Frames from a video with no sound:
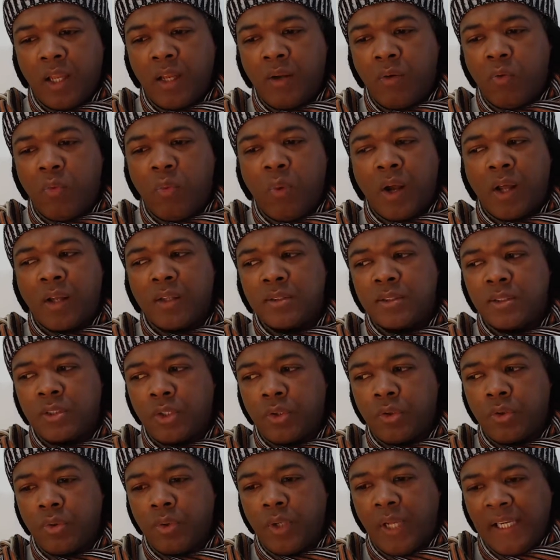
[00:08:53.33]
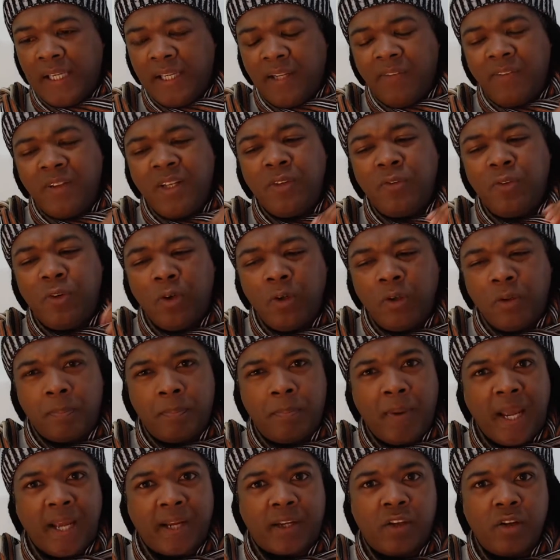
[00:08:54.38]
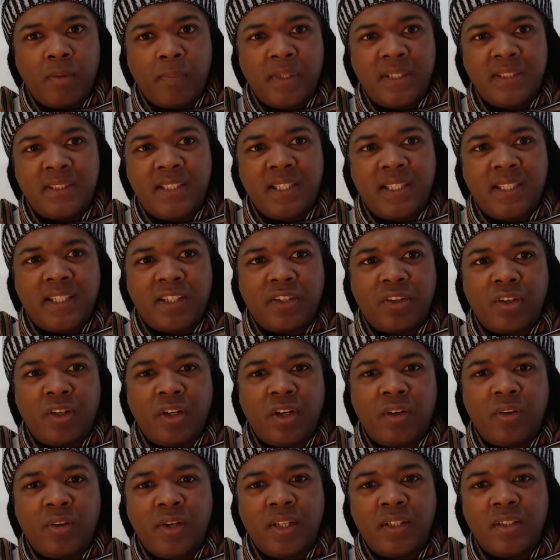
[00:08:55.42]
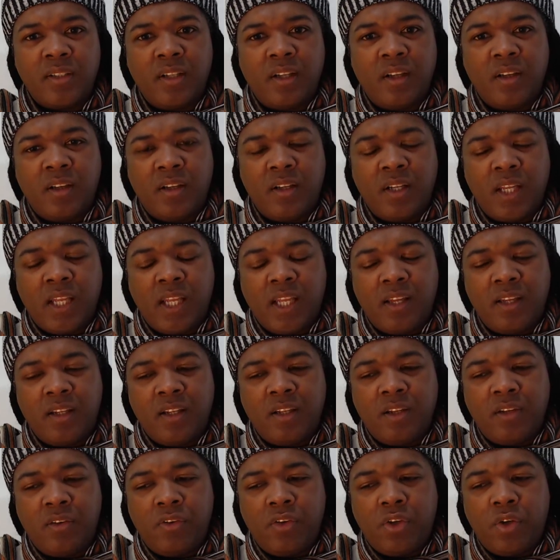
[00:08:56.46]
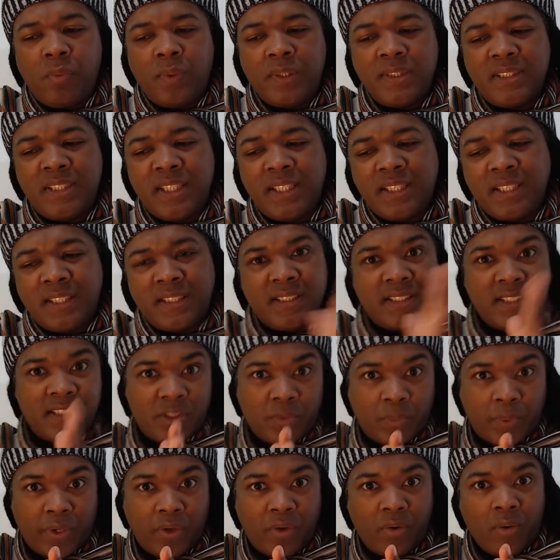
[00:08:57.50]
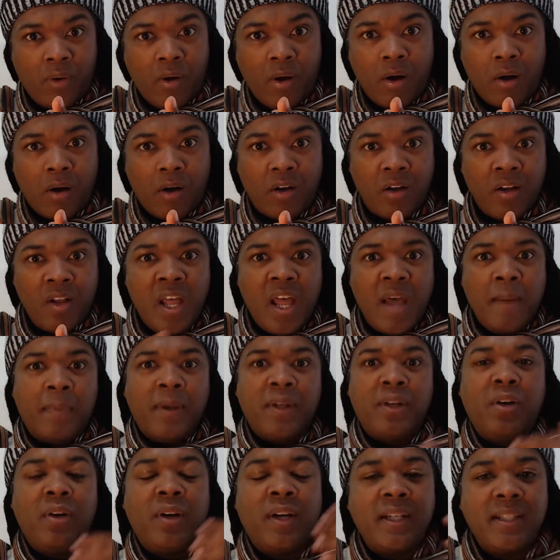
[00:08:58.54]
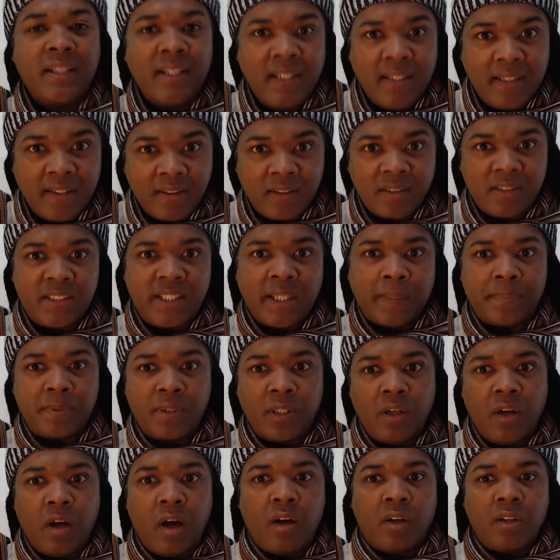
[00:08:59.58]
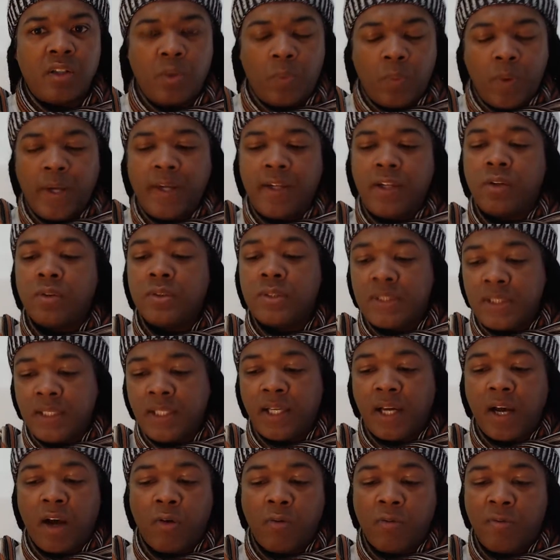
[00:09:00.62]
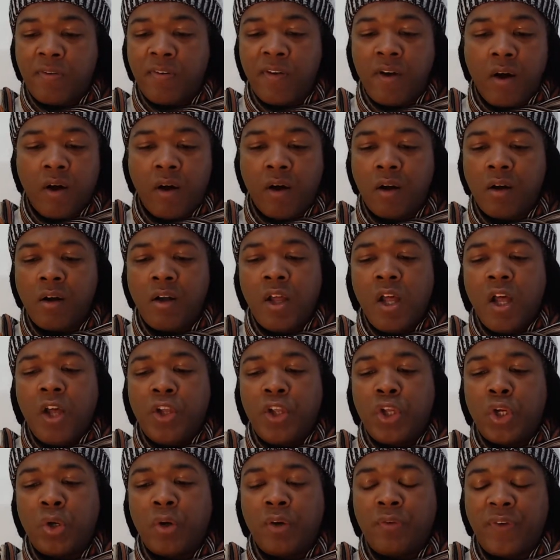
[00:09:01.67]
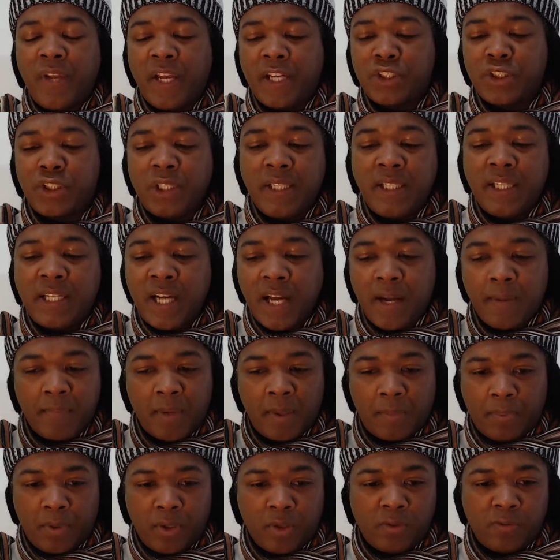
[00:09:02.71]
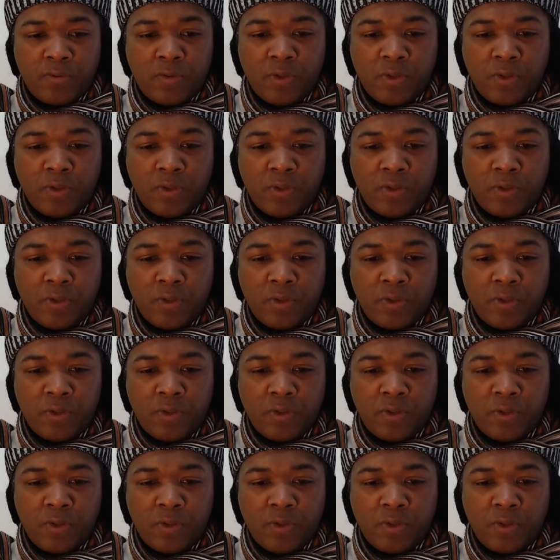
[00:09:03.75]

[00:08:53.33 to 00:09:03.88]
whilst you, and even if you look back, you may see that, you know, you will see this is where you are, but you look at the little steps along the way, you'll see how far you have actually come, my beautiful